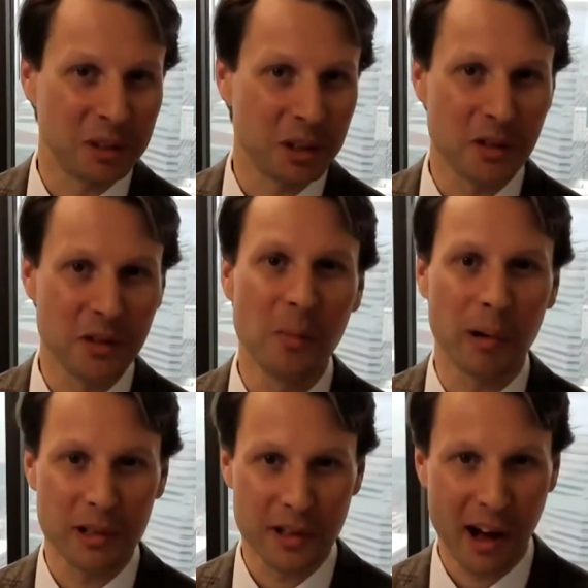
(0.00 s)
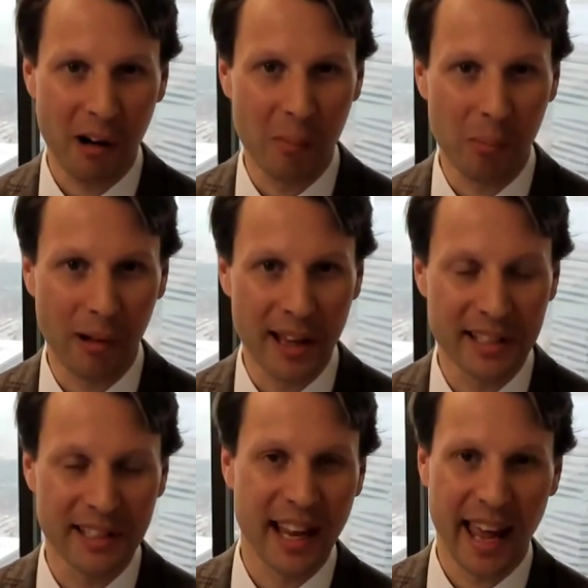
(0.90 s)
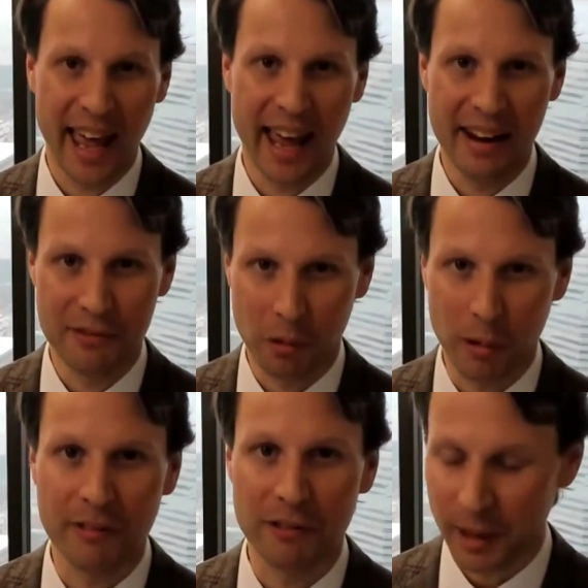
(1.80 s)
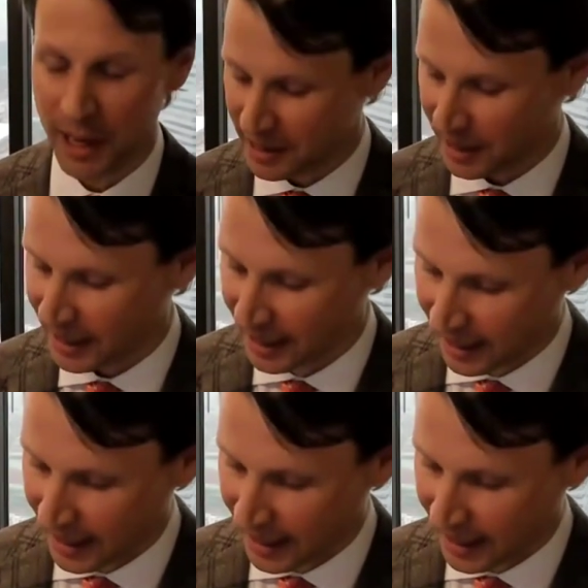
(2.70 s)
There's new personnel in place, and for whatever reason,